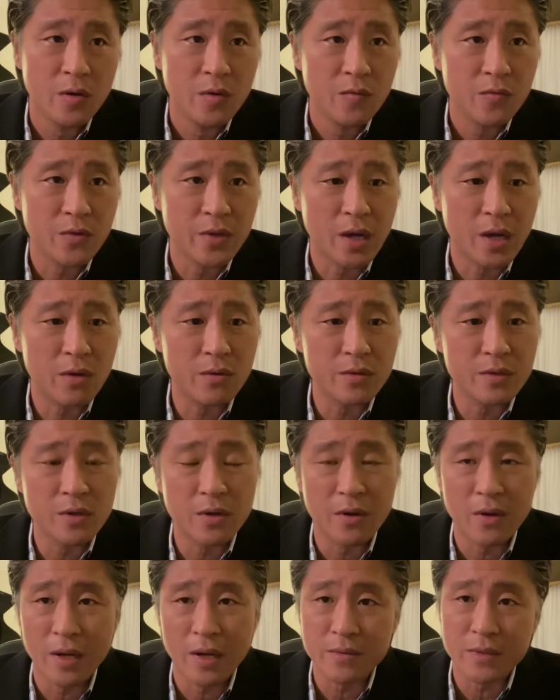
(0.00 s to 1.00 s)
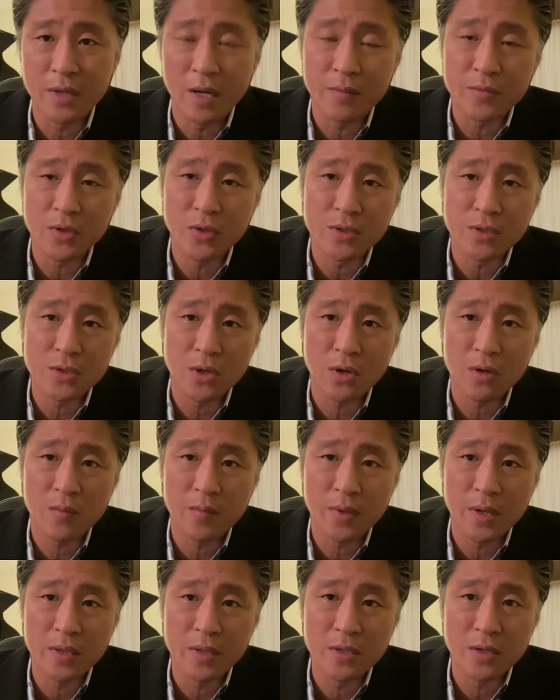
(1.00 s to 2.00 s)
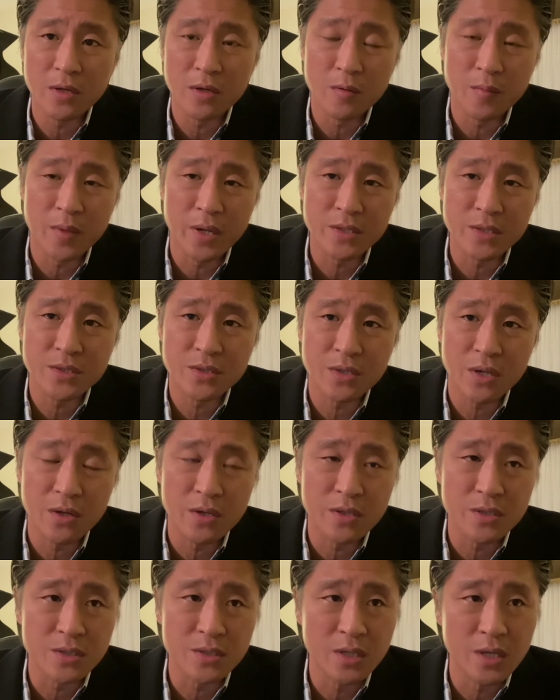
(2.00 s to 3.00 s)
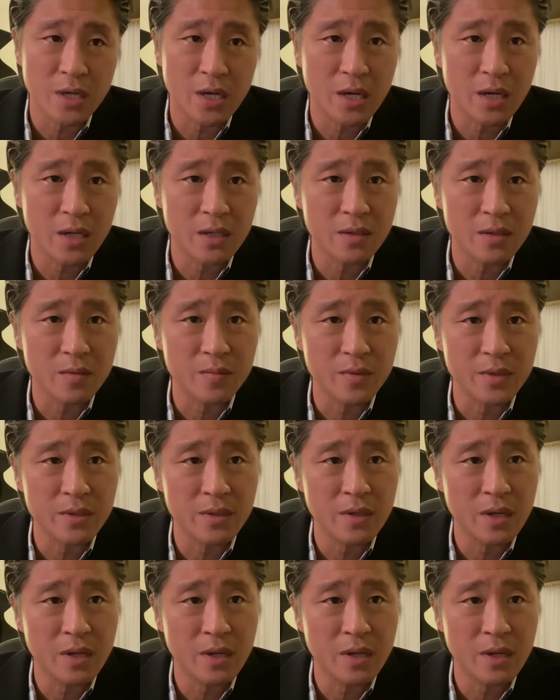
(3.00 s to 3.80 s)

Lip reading: But now I'm going to talk about my strategy a little bit